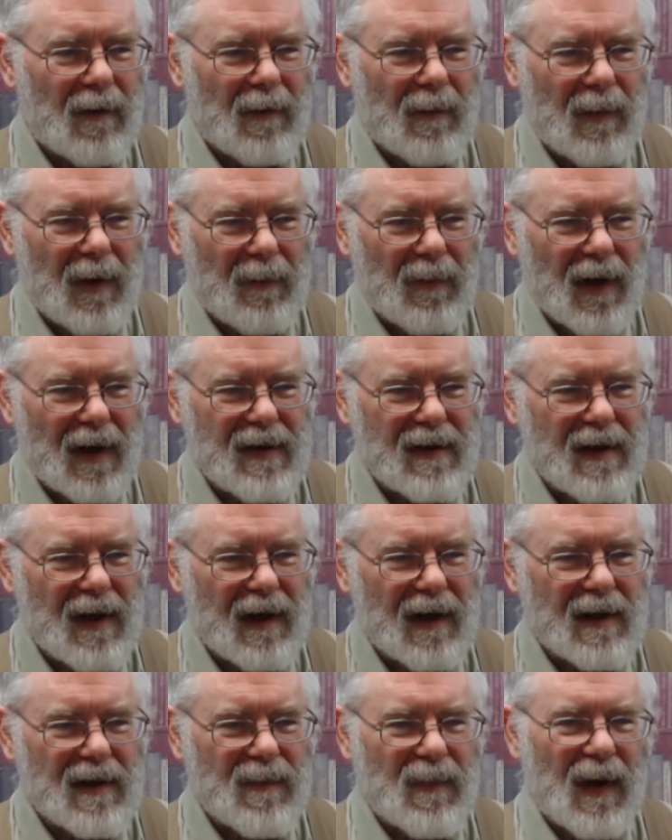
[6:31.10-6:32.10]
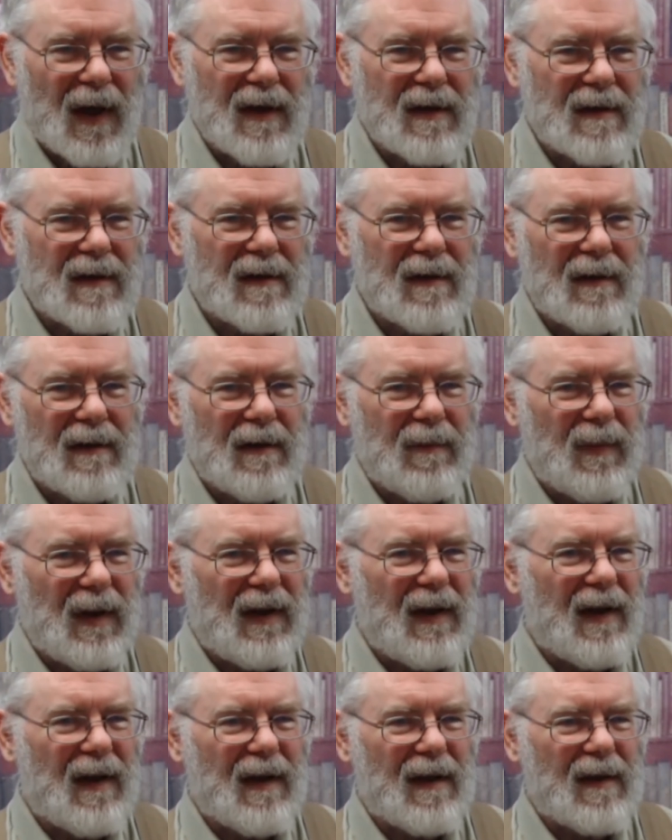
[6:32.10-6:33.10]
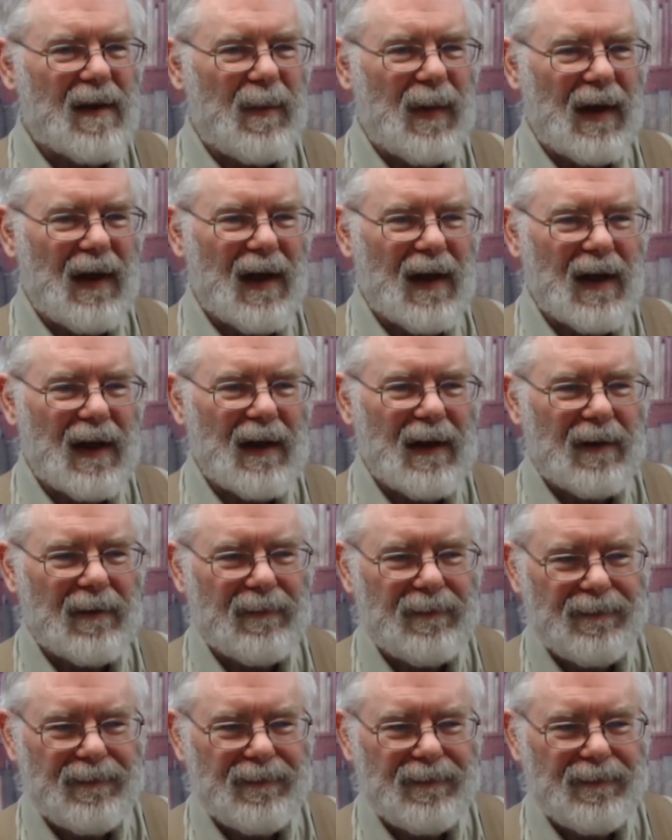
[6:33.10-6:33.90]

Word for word: Remember I said it's best to begin at the beginning?